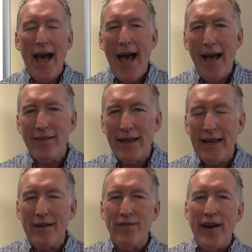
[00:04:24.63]
had
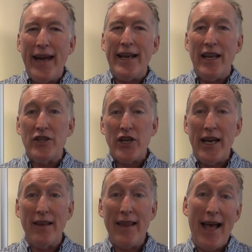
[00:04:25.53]
the advantage
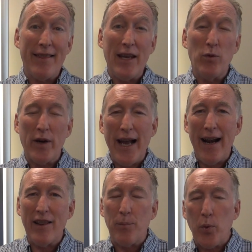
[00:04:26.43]
in that they were
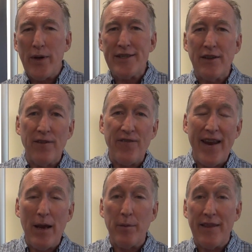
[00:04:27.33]
kind of the priest of the
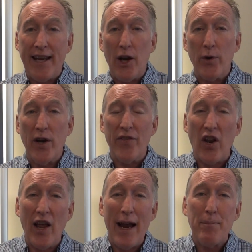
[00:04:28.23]
family, they carry on the
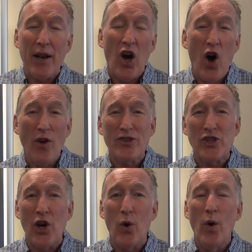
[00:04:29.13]
line, but
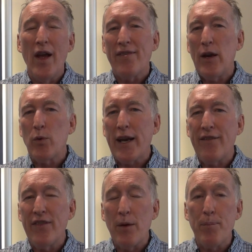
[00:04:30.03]
also they were
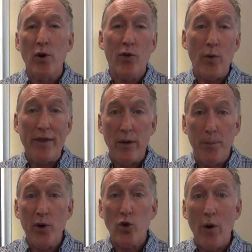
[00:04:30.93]
given the birthright. The
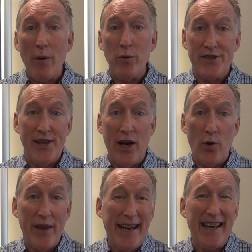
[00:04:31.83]
birthright was
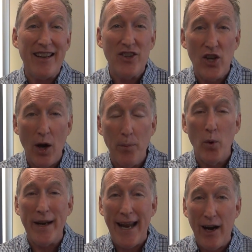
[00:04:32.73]
there. They get a
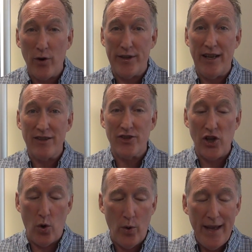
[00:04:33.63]
double inheritance.
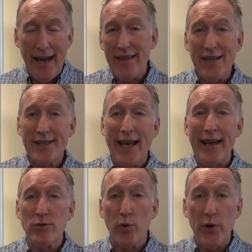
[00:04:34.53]
So, in this
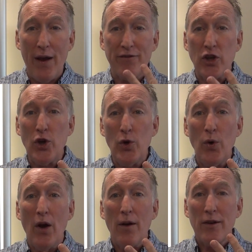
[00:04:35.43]
case, where you have
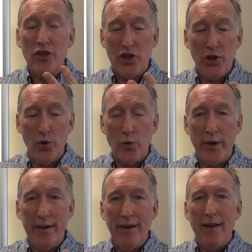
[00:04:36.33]
two
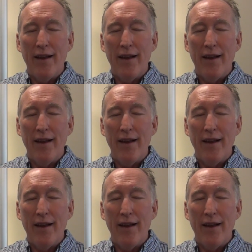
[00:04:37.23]
children,